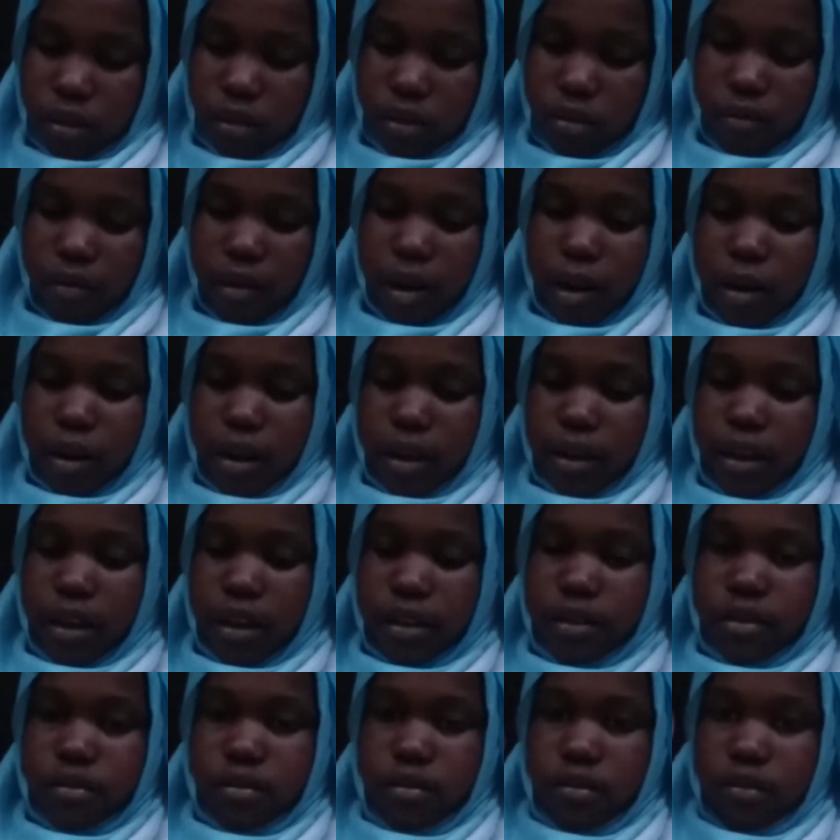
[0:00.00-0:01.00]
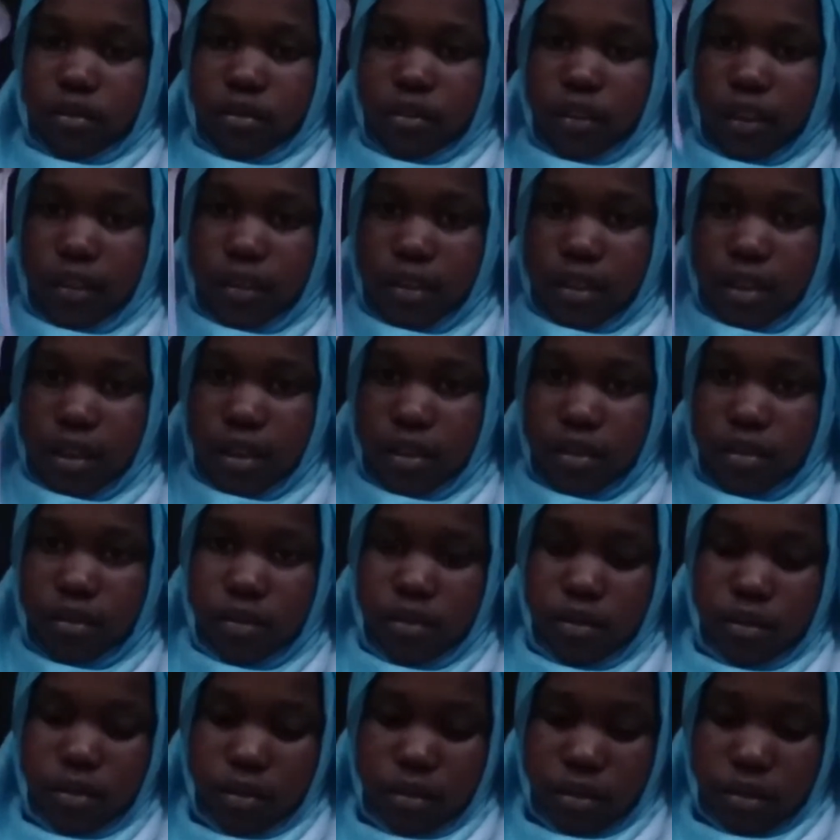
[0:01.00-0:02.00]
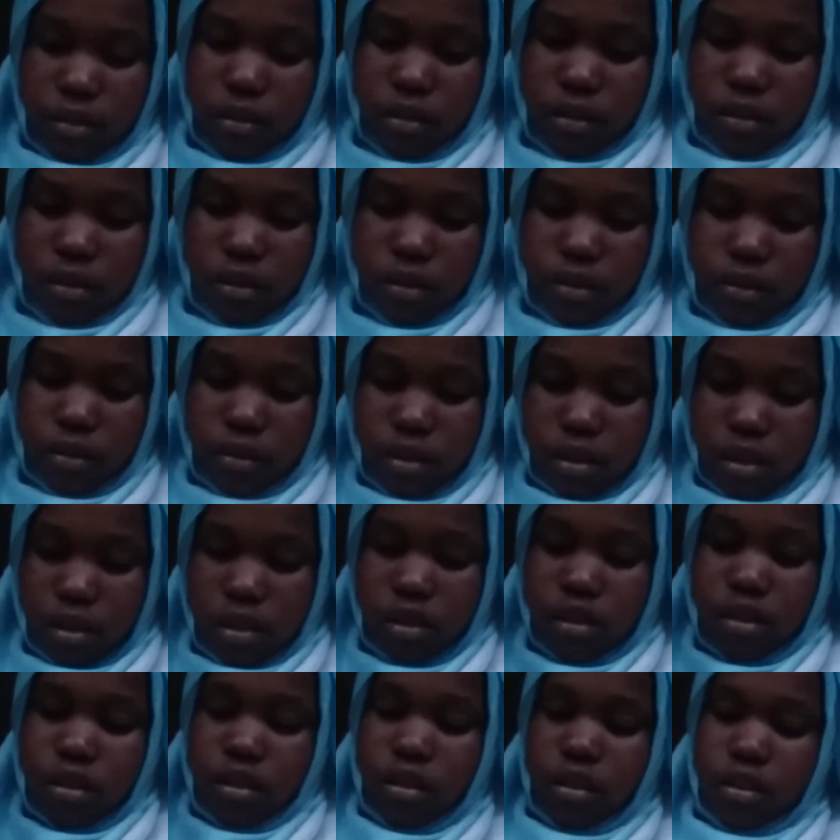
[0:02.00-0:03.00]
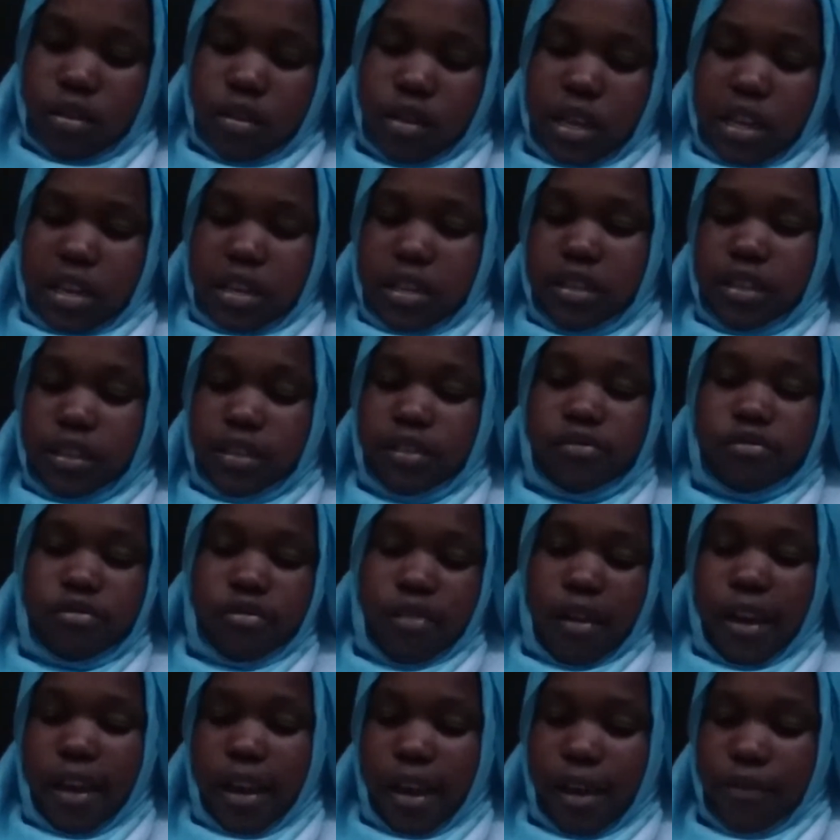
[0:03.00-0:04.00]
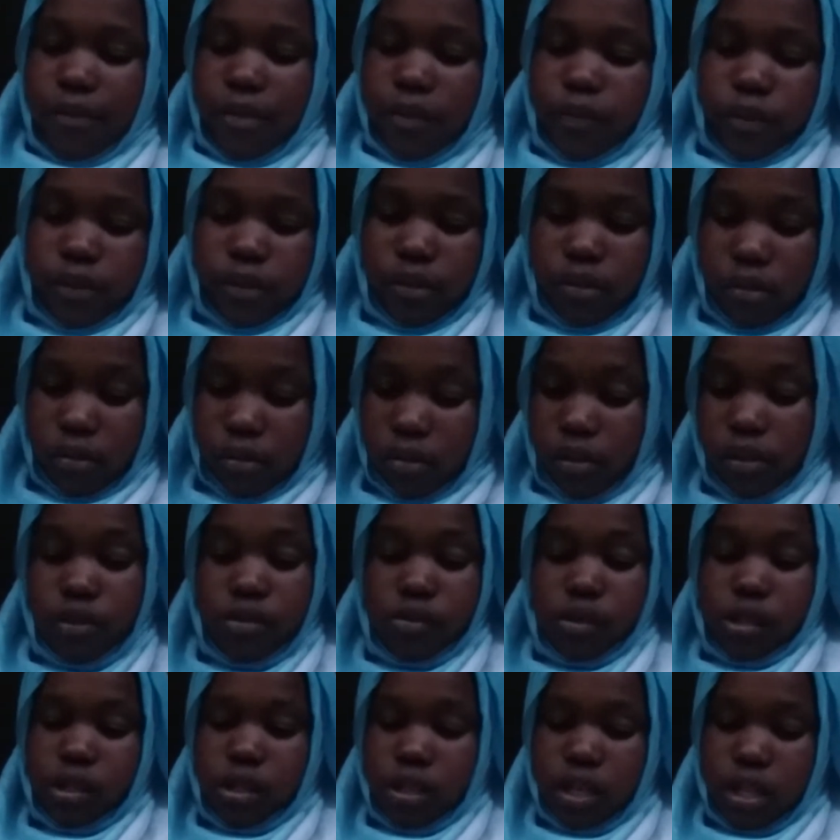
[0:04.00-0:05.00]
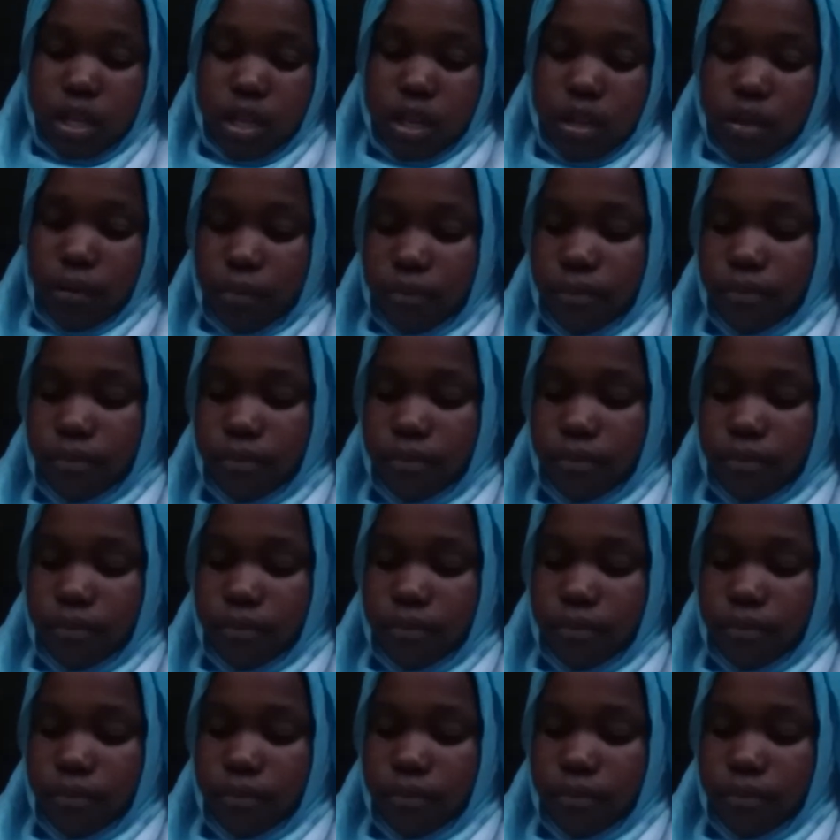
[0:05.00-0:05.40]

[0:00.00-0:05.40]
So right now, guys, it looks like this. And just try have a feel. You'll see.